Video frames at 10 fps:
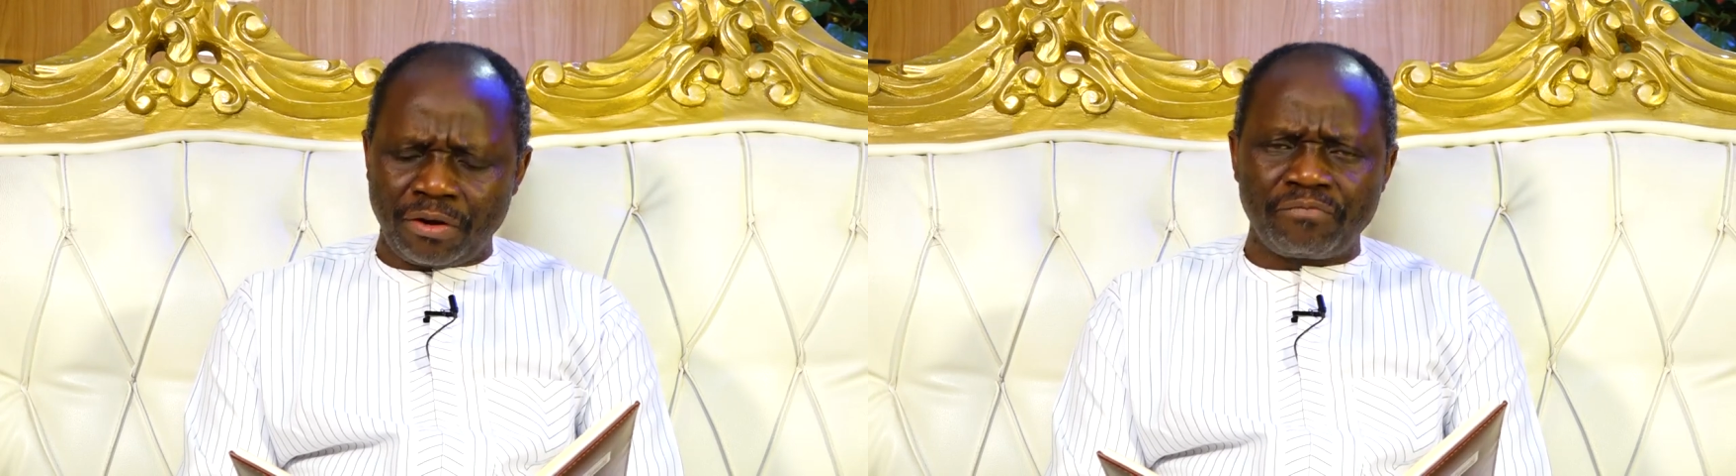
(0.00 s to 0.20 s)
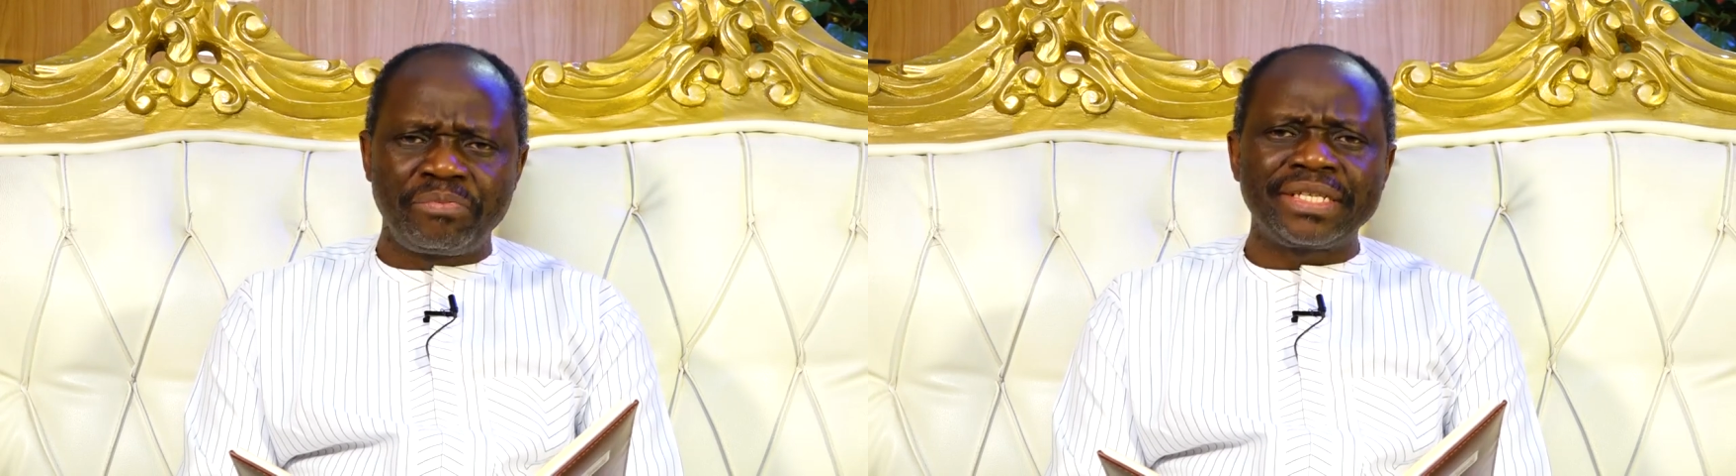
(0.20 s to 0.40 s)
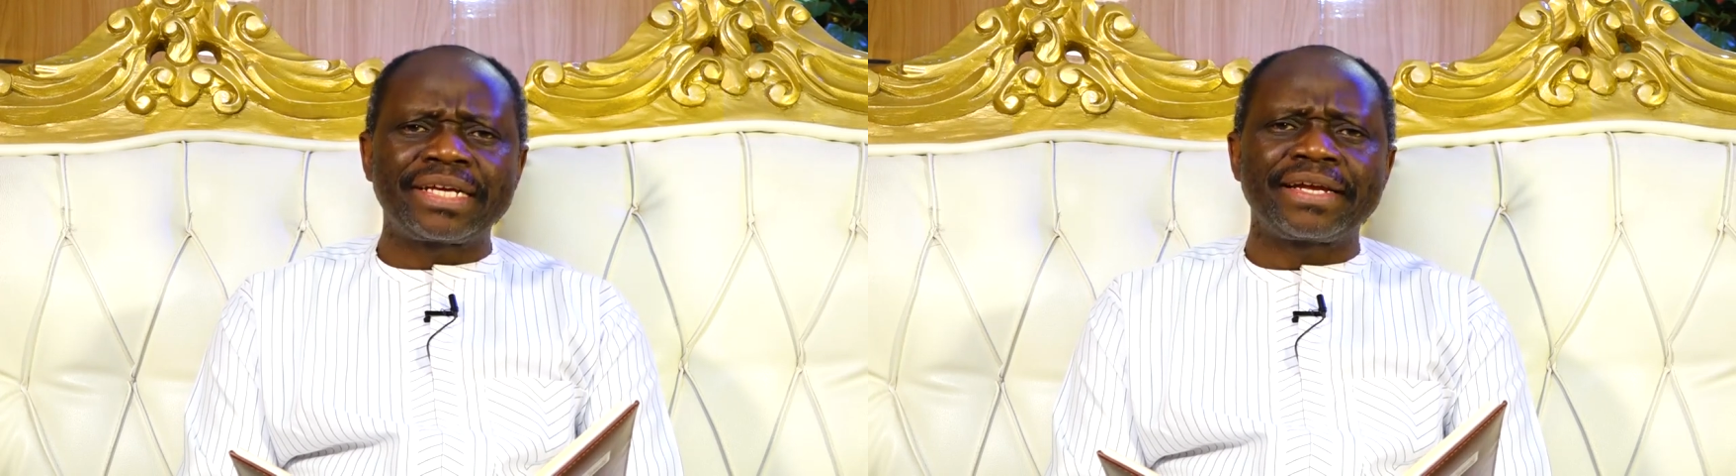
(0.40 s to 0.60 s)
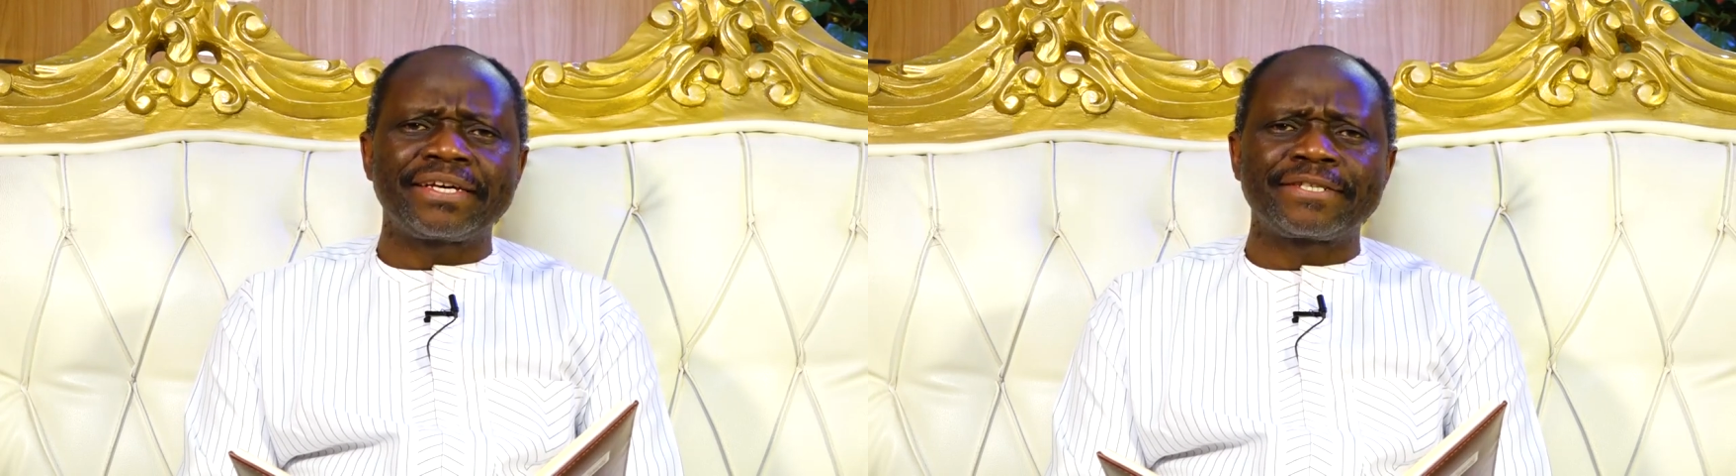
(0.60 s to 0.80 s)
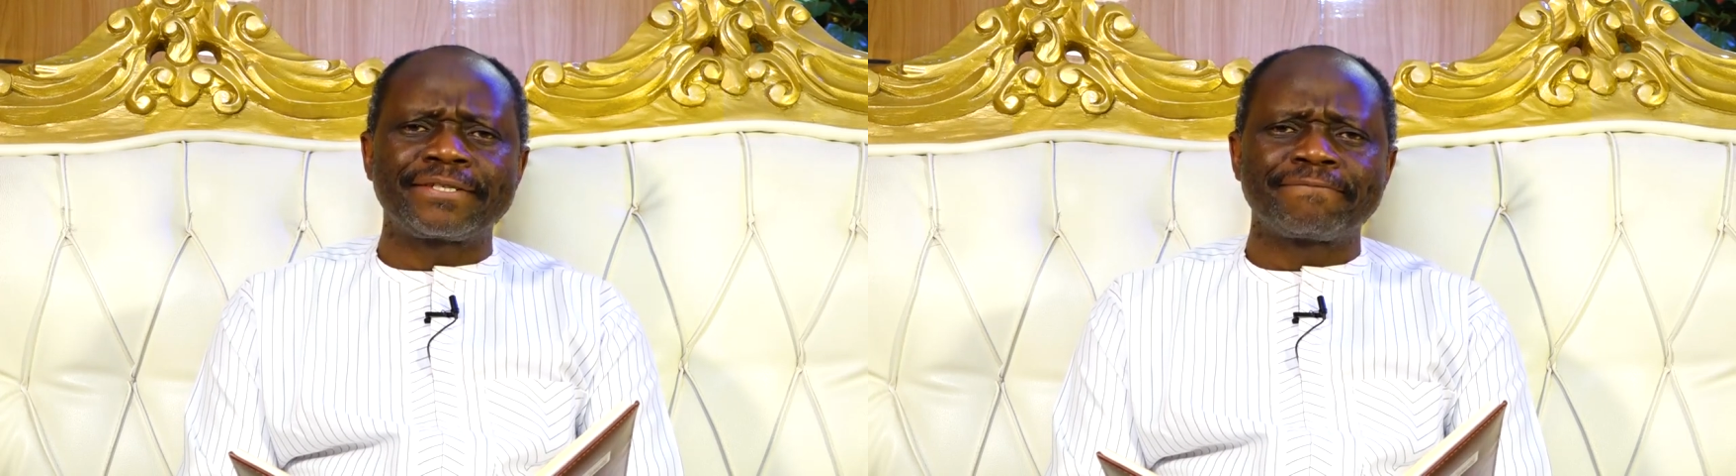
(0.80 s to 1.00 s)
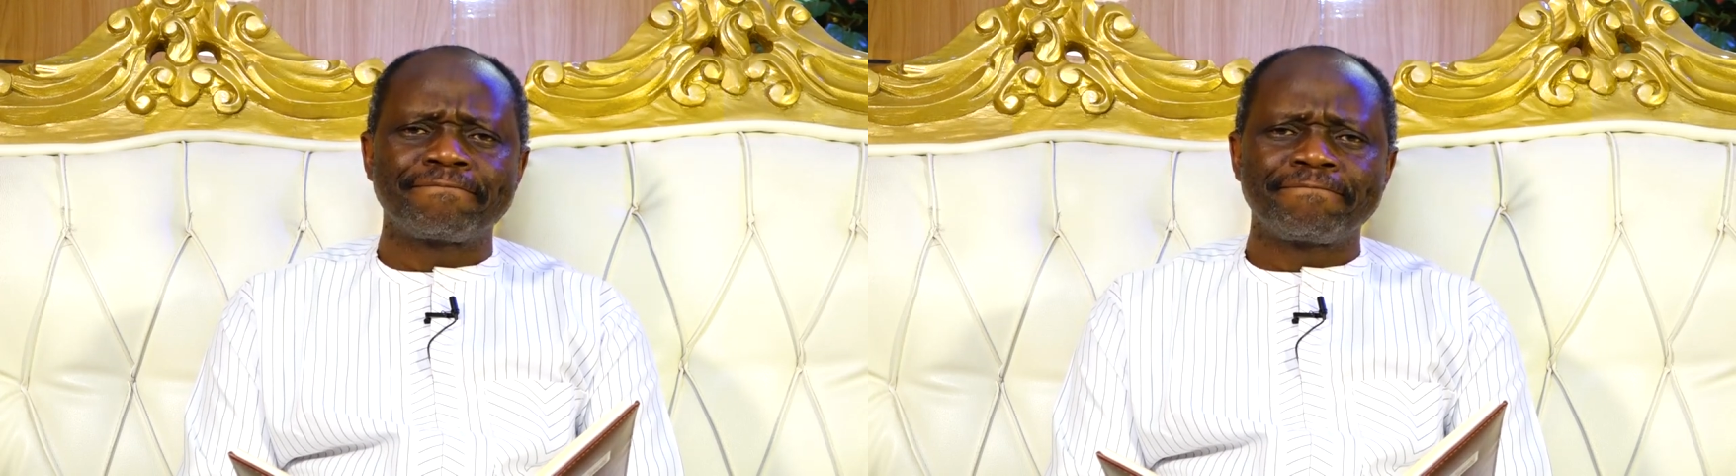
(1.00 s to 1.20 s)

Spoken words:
of bitterness,